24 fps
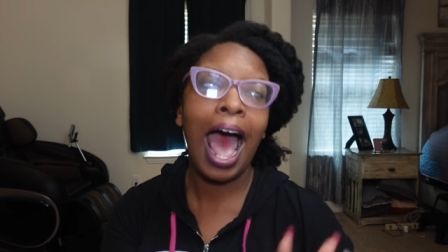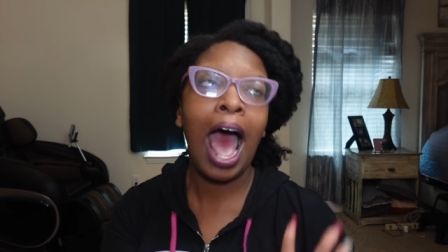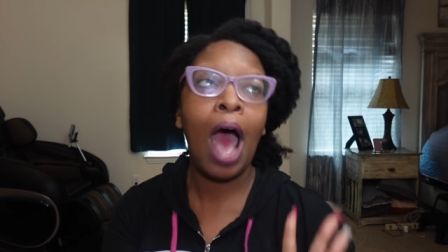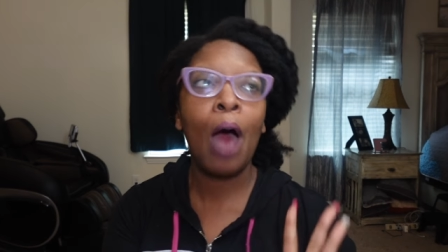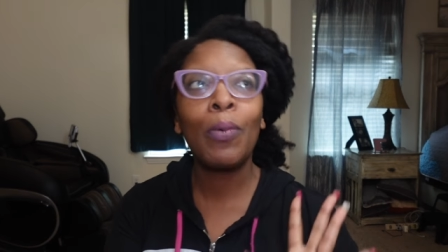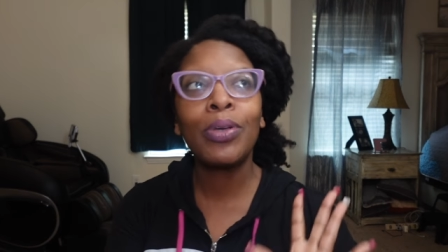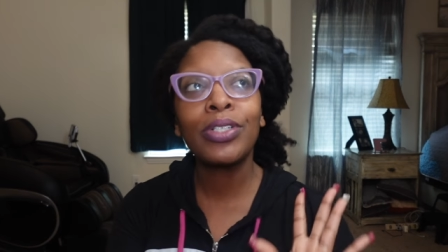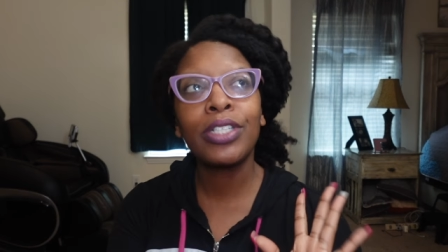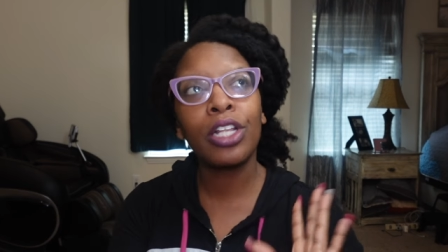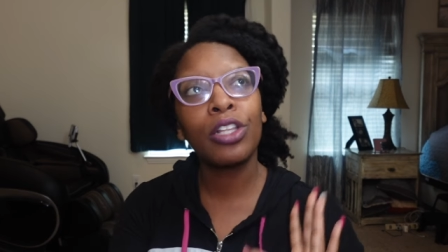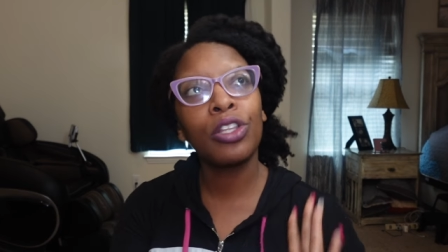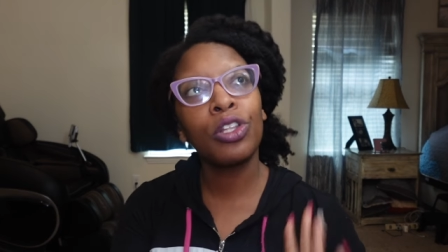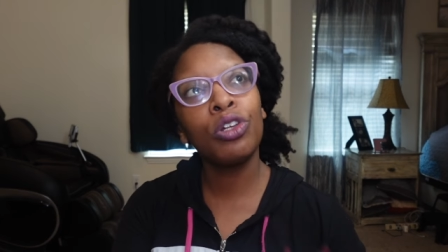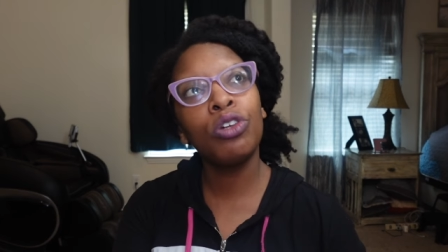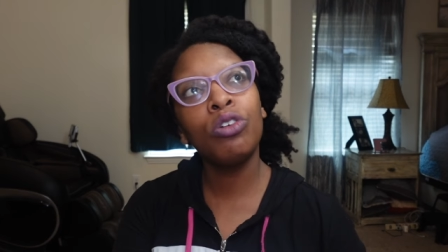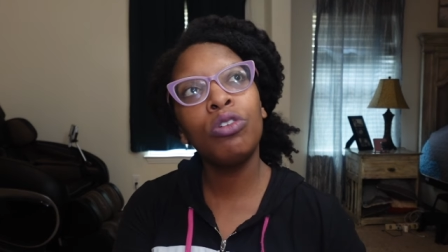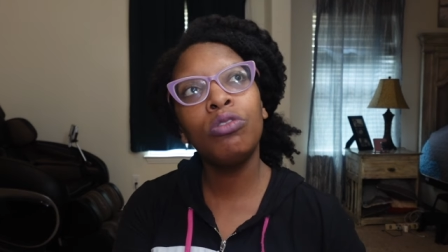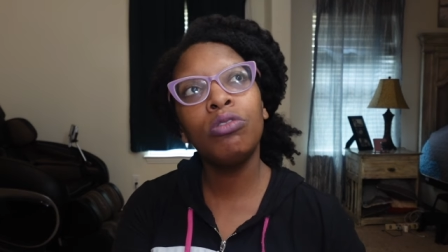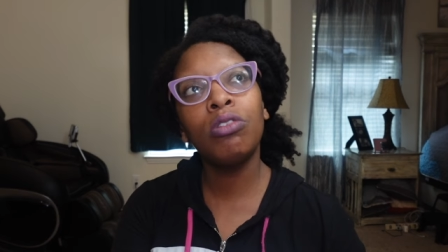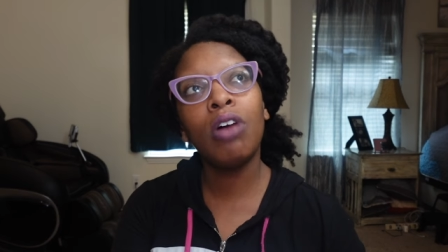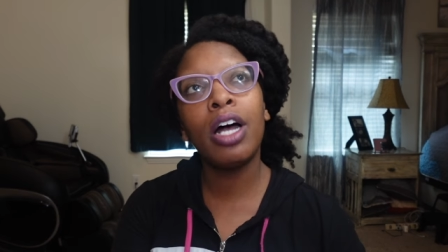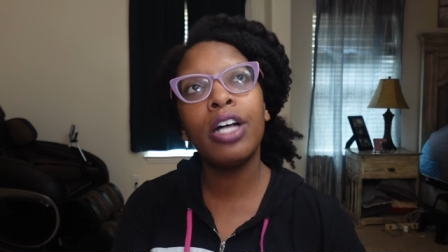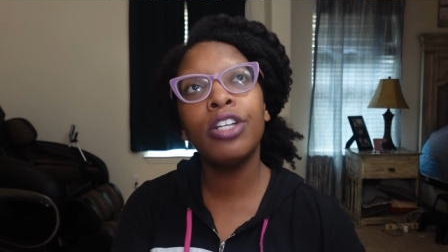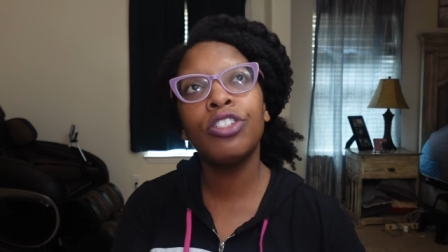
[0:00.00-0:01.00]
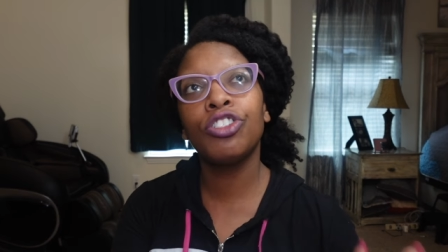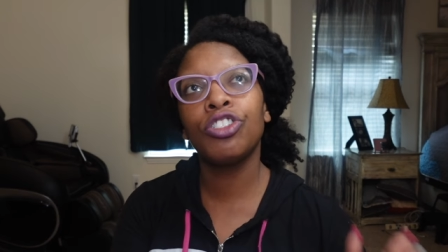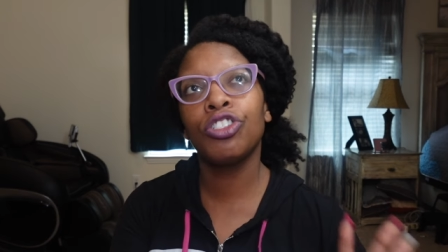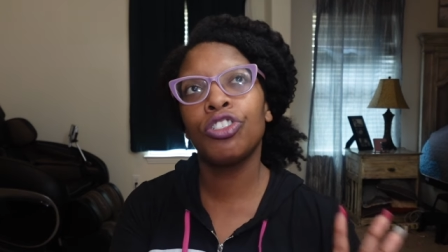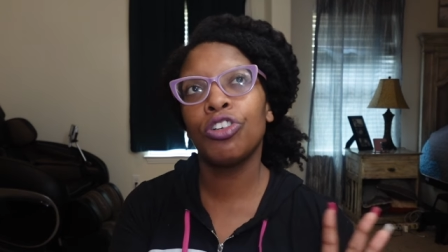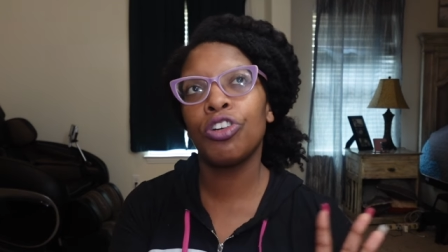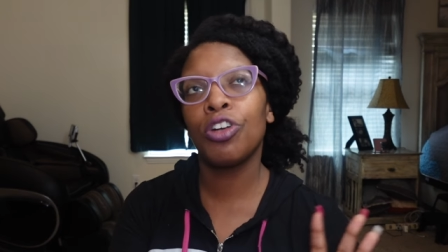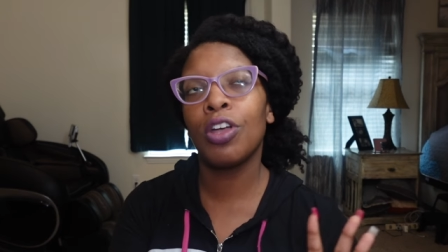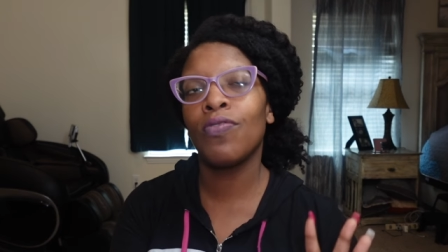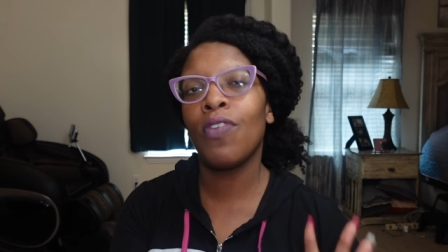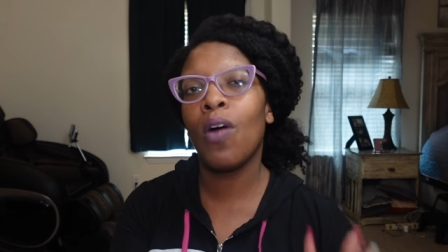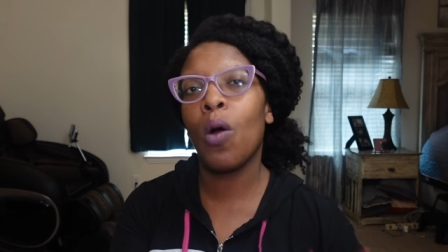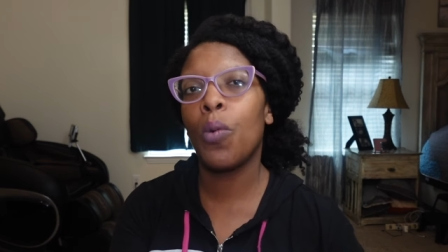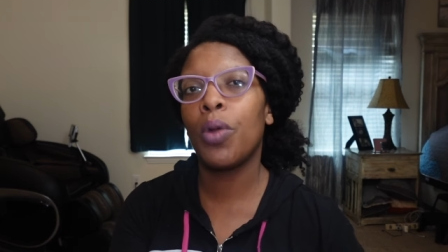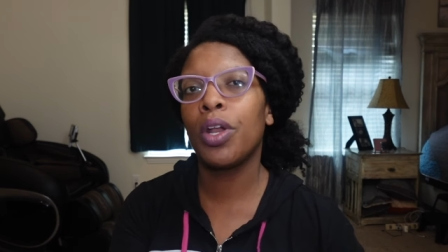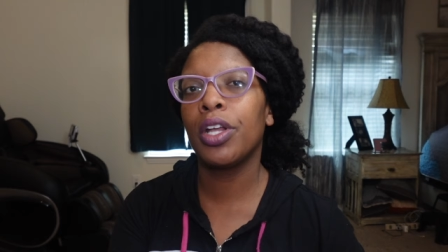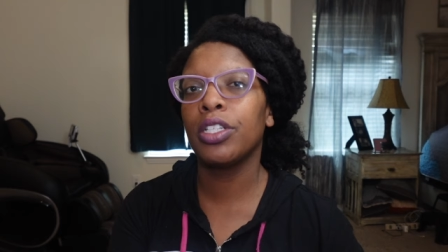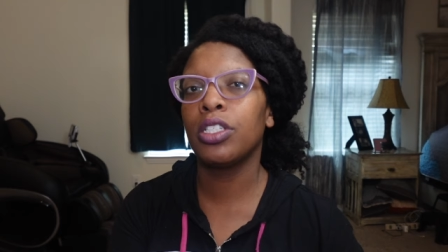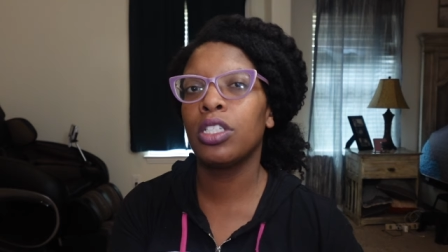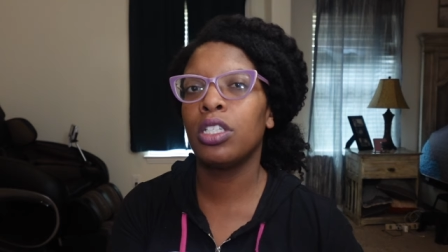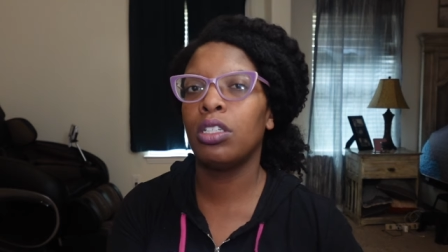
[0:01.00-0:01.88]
i was a little unsure if i wanted